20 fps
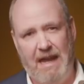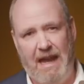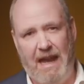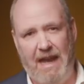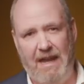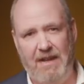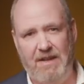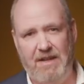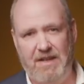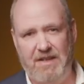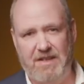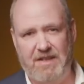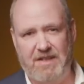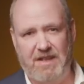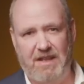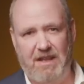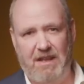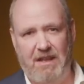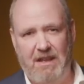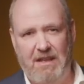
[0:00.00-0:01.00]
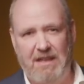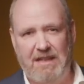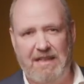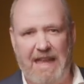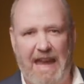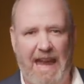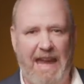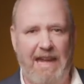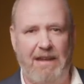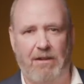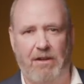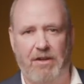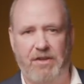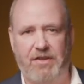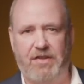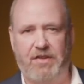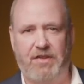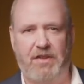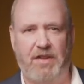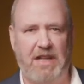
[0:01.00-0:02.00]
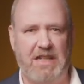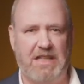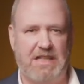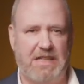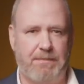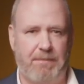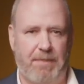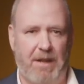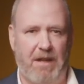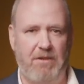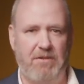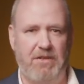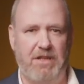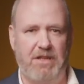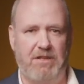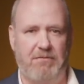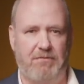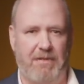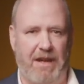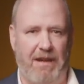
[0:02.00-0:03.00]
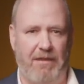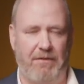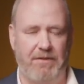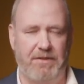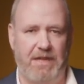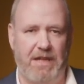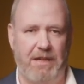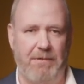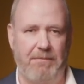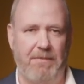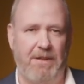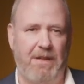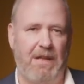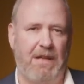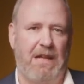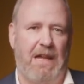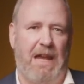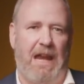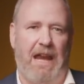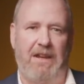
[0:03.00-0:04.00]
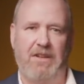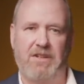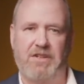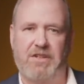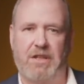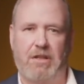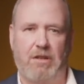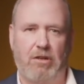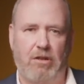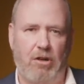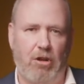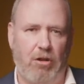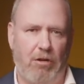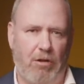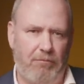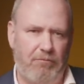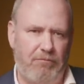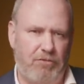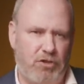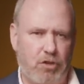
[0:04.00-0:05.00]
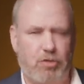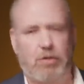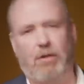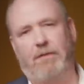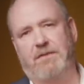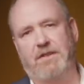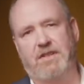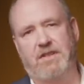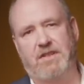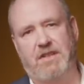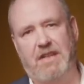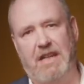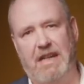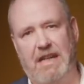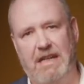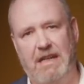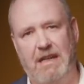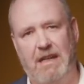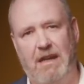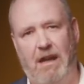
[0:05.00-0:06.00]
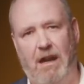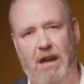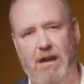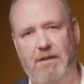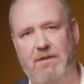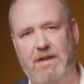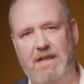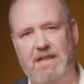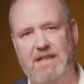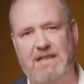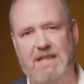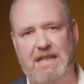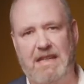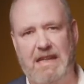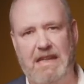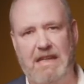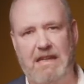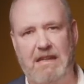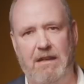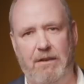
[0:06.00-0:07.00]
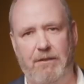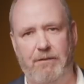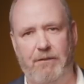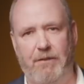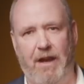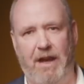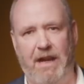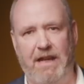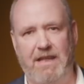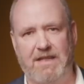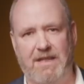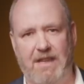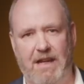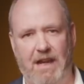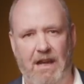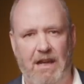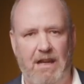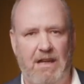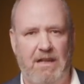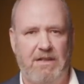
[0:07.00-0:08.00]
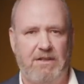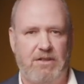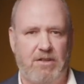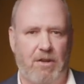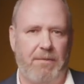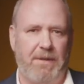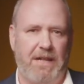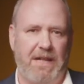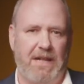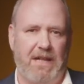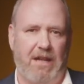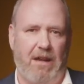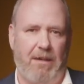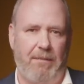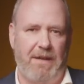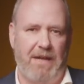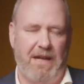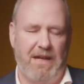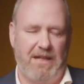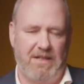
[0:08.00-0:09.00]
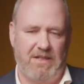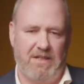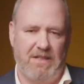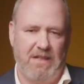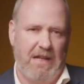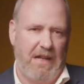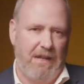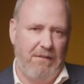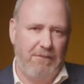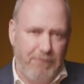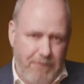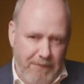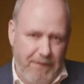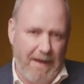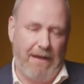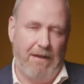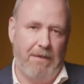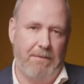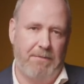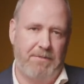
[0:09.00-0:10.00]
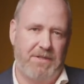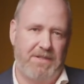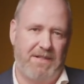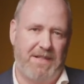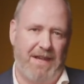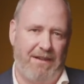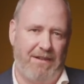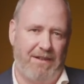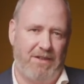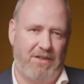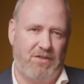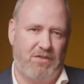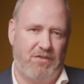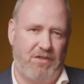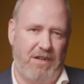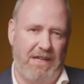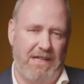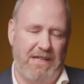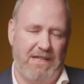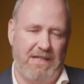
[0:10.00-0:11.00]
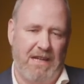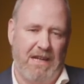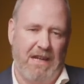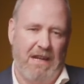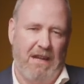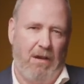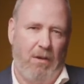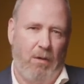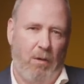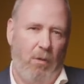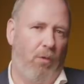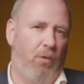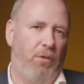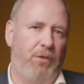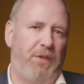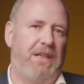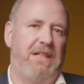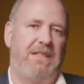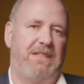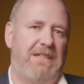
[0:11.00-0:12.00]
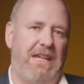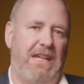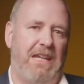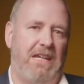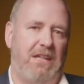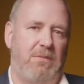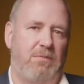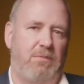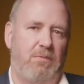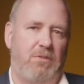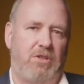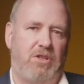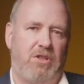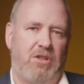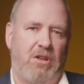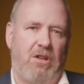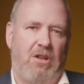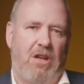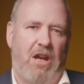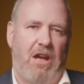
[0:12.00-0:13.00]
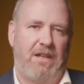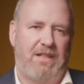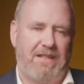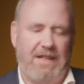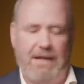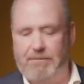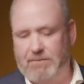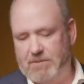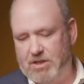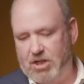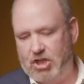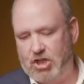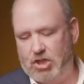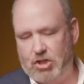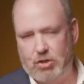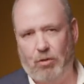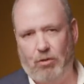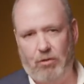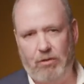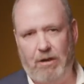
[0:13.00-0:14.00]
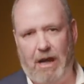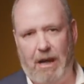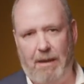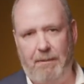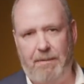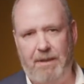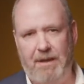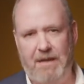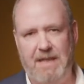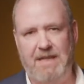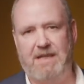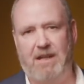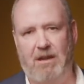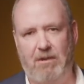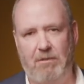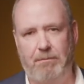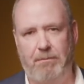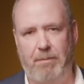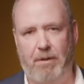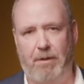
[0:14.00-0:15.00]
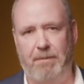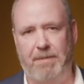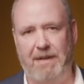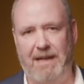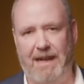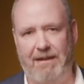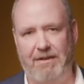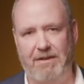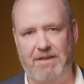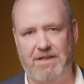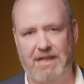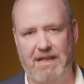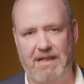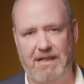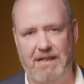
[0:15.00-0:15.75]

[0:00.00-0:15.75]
And as the chaos exploded around him, and as the controversy over his key advisor, Dominic Cummings, enveloped Downing Street, all they did was attempt to shore up his own popularity.